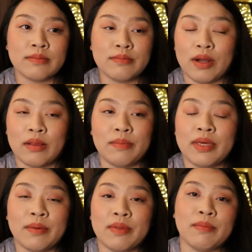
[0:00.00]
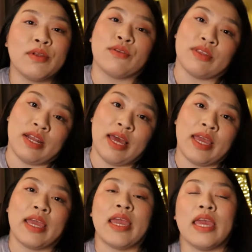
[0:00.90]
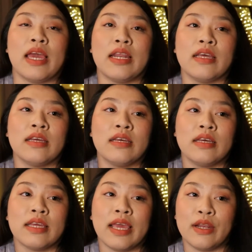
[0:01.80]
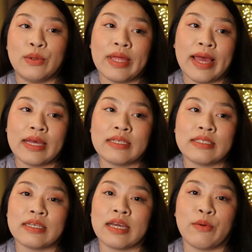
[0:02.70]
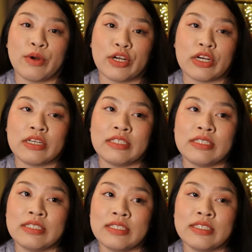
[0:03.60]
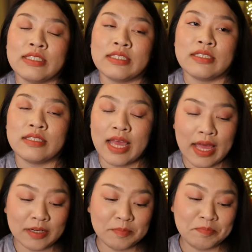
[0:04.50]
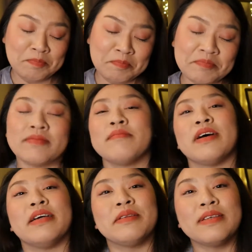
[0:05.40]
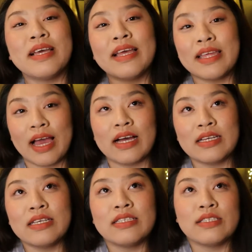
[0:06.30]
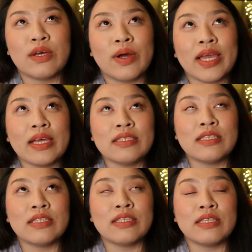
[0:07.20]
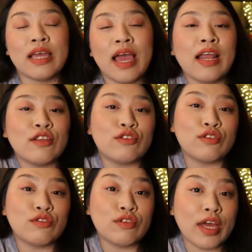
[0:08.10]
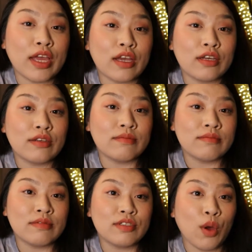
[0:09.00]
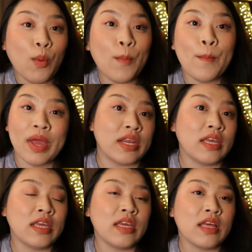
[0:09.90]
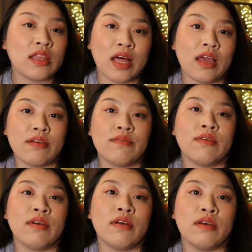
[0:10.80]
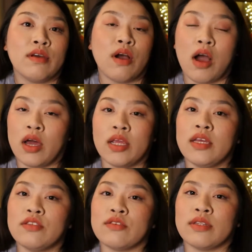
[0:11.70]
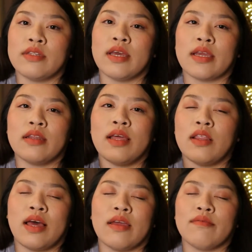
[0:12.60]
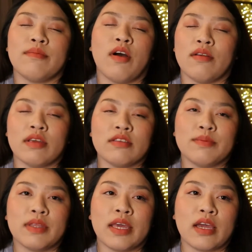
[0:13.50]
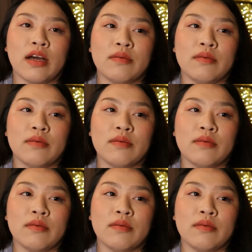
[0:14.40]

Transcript: probably be up in the middle of the night, and can't do that. I gotta work. Sad. But yeah, so I guess they had like so many live audience, or like not live audience, but like